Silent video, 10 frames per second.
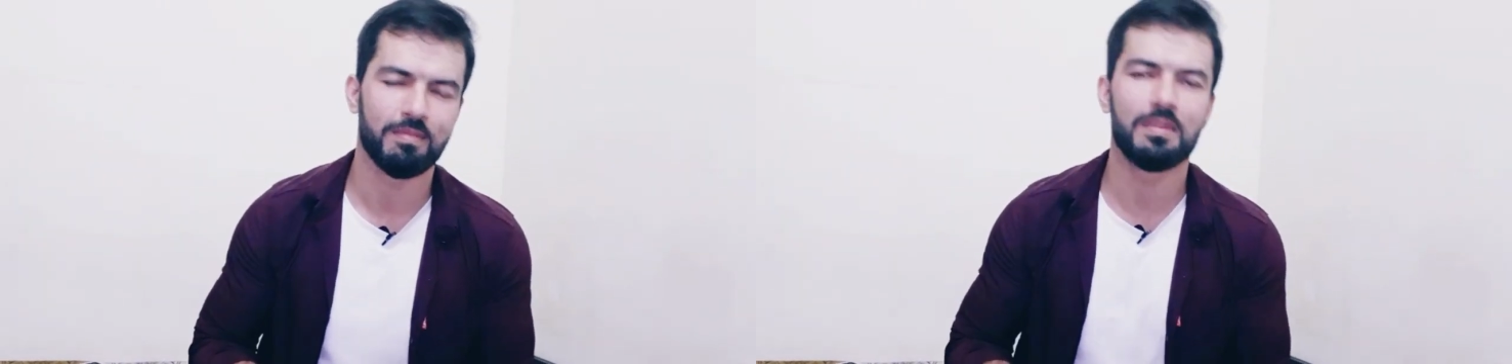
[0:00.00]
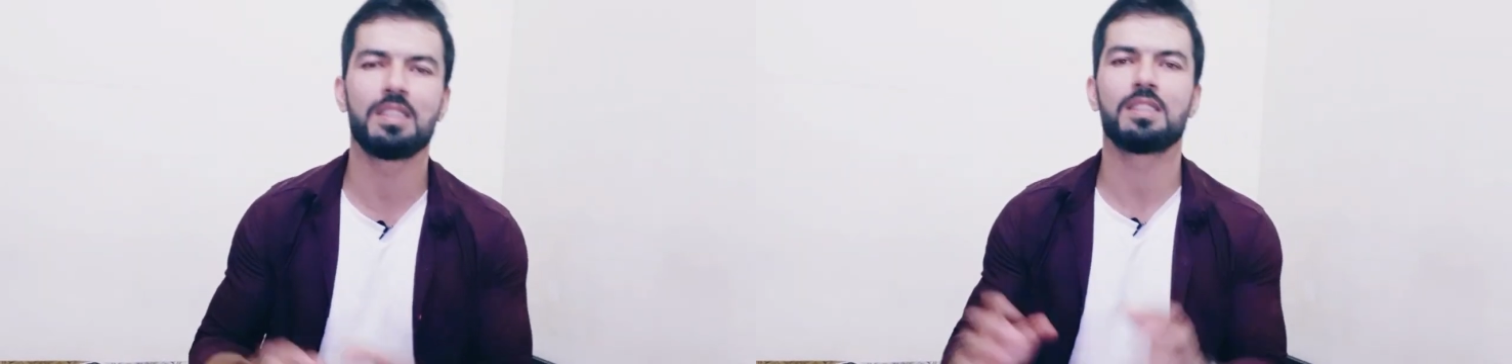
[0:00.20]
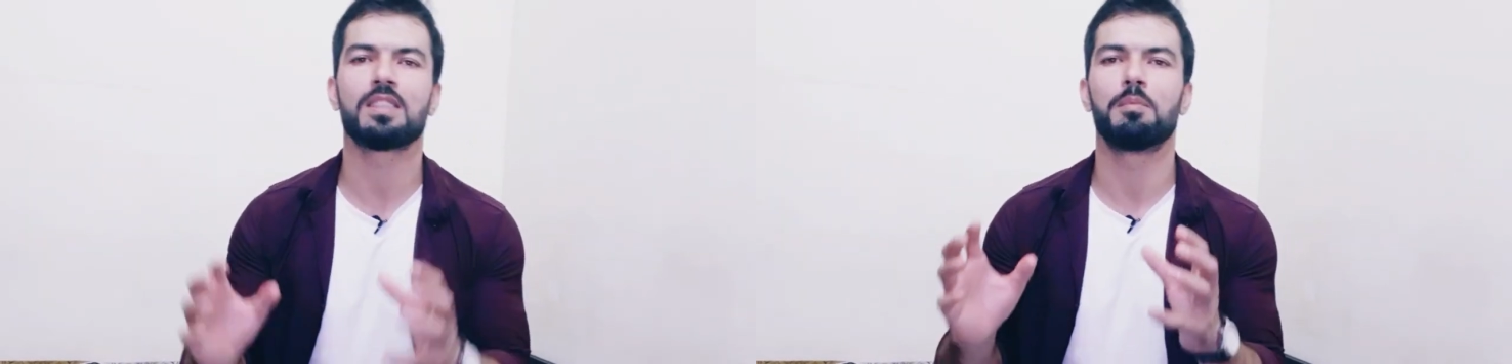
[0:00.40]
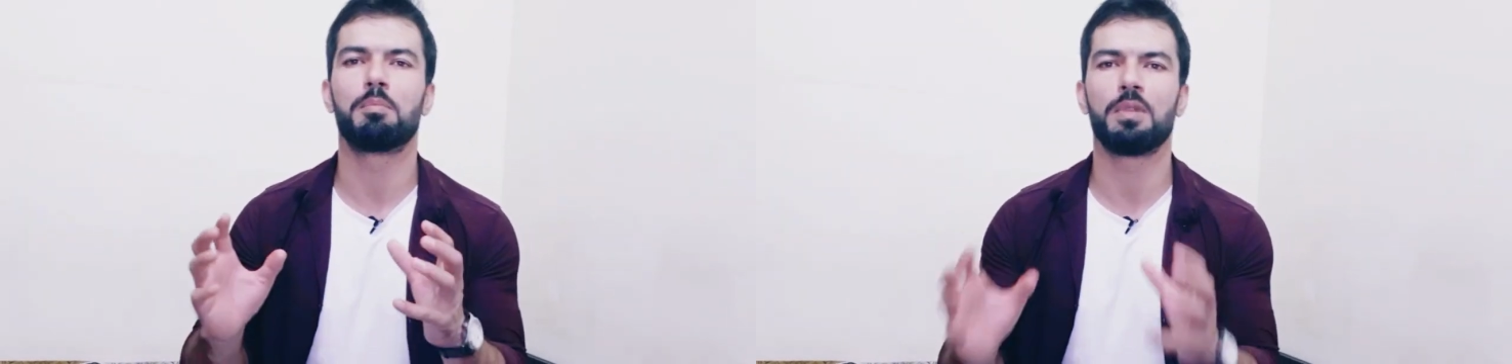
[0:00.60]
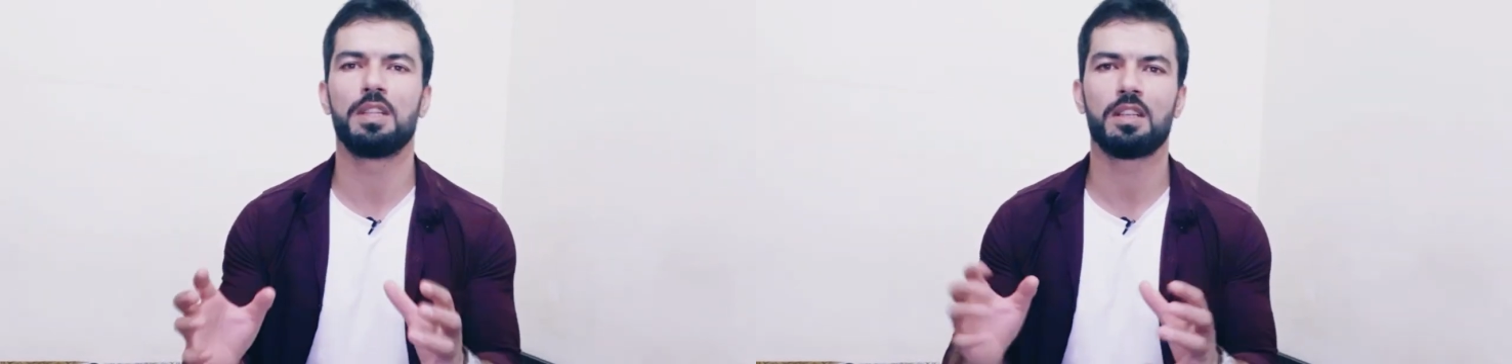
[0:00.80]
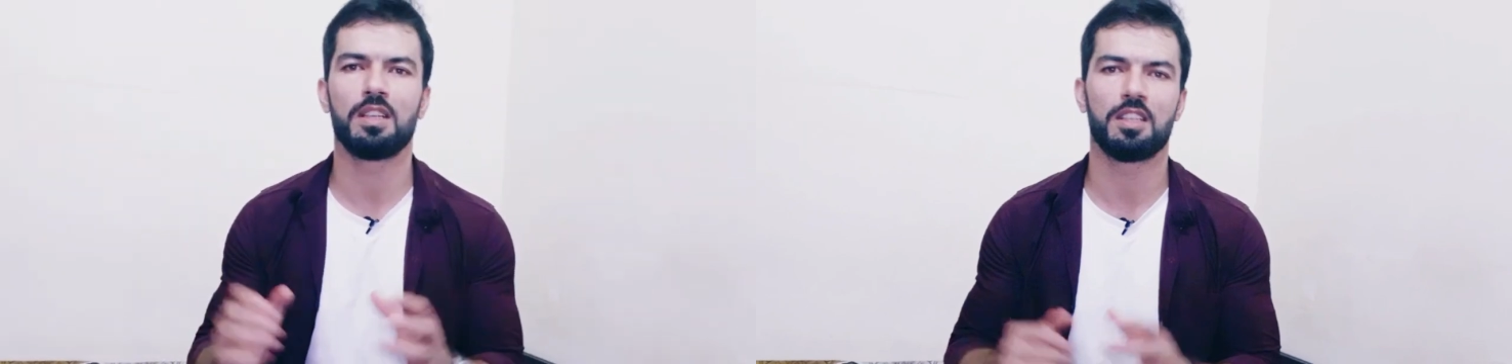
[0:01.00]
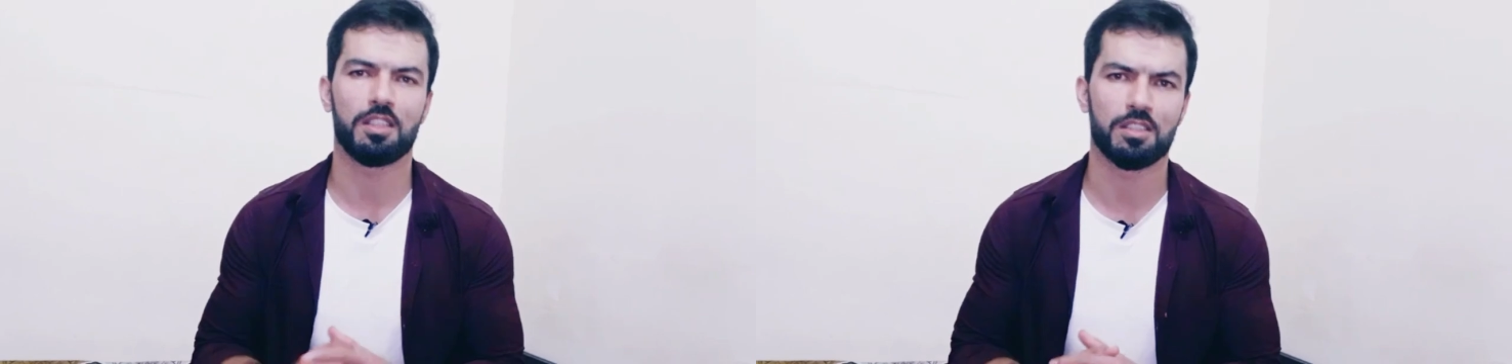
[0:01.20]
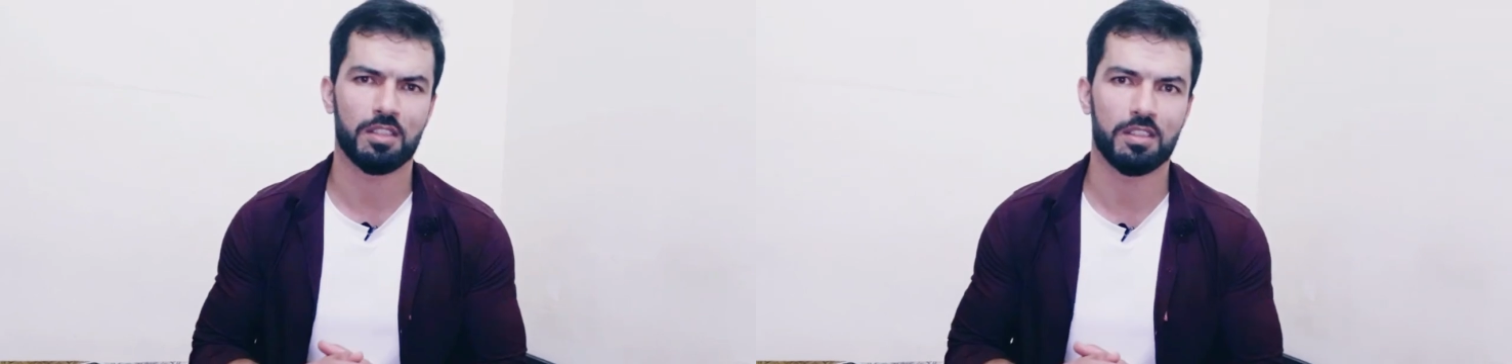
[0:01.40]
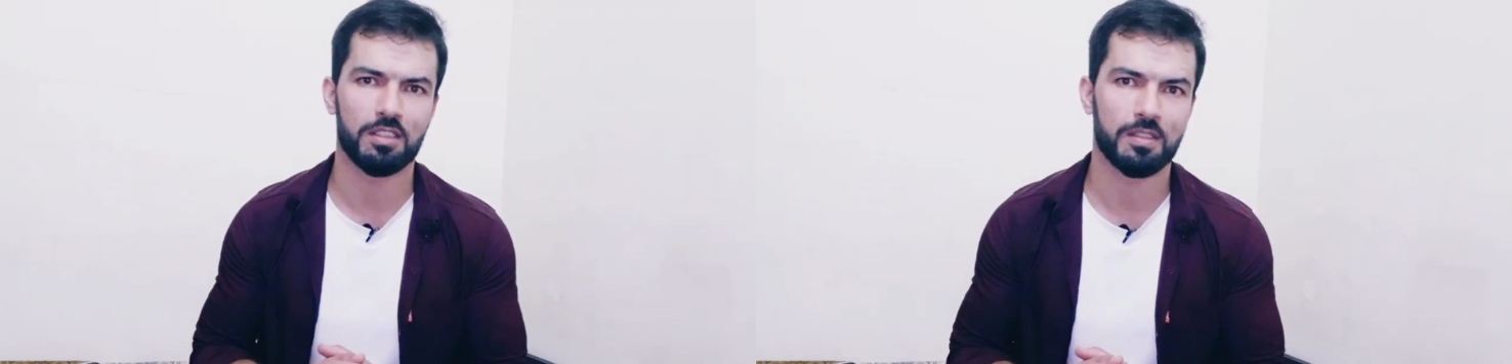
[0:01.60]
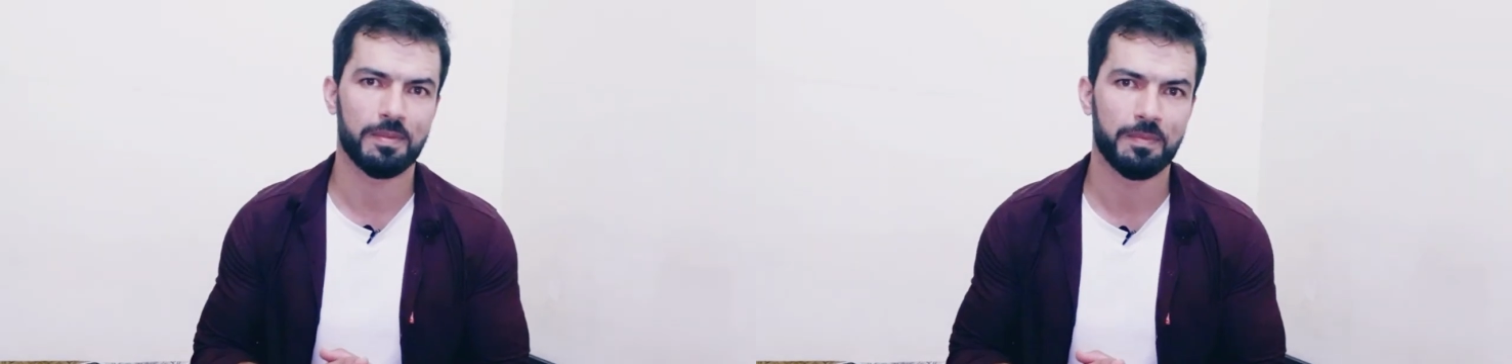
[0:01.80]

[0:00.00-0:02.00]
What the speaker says: This is completely nonsense.